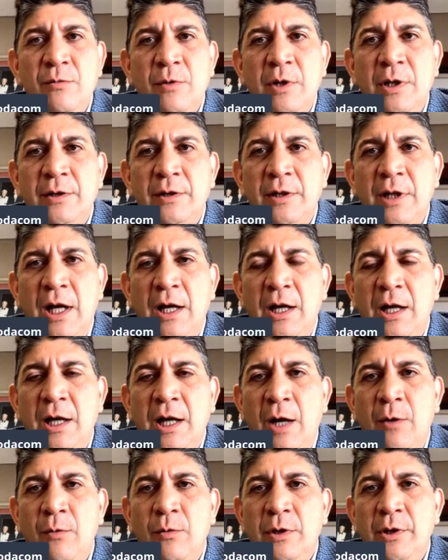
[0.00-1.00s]
with
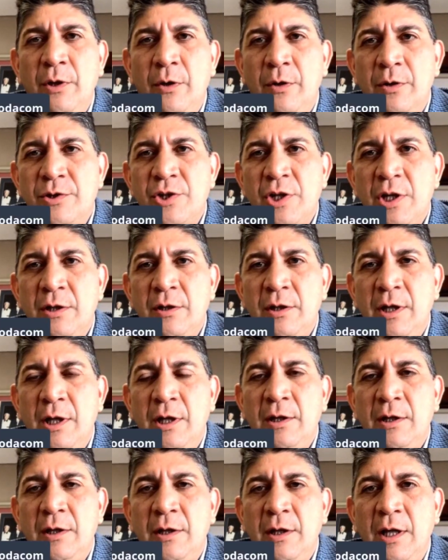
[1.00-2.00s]
our launch
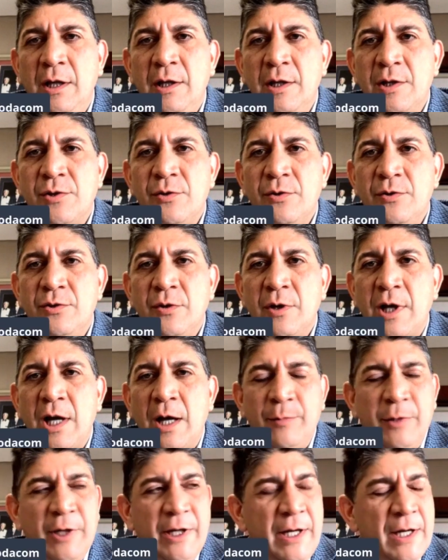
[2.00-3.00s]
in Lesotho a
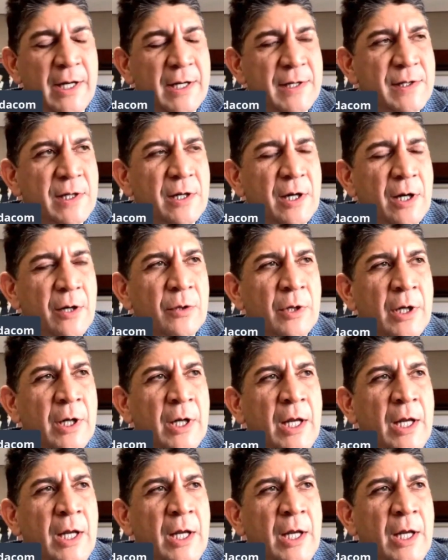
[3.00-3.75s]
couple of years ago.